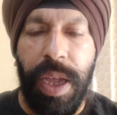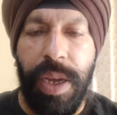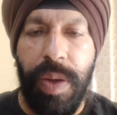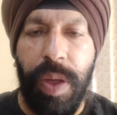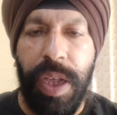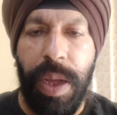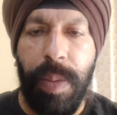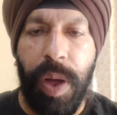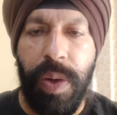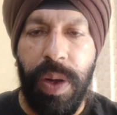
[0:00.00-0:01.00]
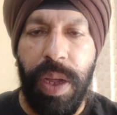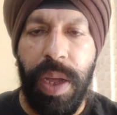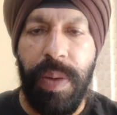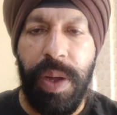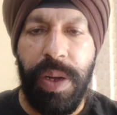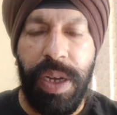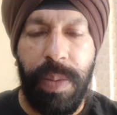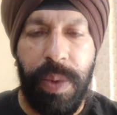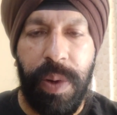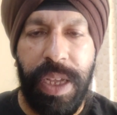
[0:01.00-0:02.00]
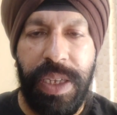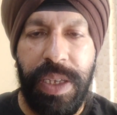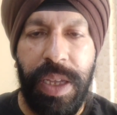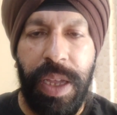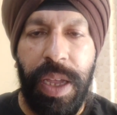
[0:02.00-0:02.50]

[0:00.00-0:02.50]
in knowing about our contemporaries.